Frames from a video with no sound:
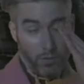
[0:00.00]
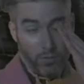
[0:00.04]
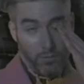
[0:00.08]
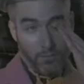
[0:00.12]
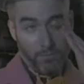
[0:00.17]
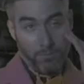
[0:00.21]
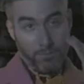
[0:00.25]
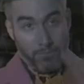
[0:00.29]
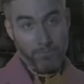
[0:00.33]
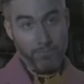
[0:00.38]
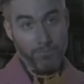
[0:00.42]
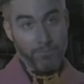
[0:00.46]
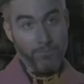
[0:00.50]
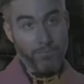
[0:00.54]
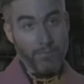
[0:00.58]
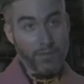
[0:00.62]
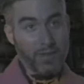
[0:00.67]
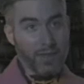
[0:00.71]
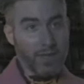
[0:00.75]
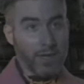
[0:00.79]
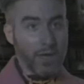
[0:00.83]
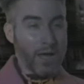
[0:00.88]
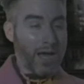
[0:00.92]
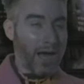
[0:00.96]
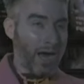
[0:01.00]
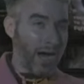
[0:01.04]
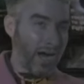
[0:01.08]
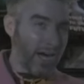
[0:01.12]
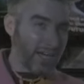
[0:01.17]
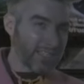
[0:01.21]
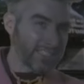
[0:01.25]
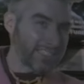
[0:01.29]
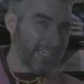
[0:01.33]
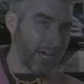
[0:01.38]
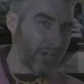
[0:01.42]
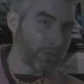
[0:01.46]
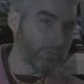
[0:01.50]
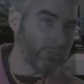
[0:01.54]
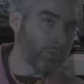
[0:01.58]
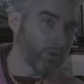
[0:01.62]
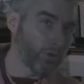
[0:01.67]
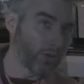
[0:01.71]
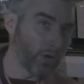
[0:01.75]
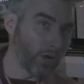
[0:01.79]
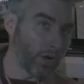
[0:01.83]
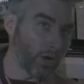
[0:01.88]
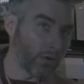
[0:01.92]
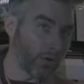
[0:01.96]
Fourth quadrant? Uh, South
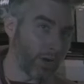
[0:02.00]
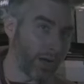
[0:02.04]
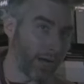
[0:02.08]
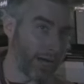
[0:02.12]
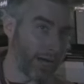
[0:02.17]
Pluto,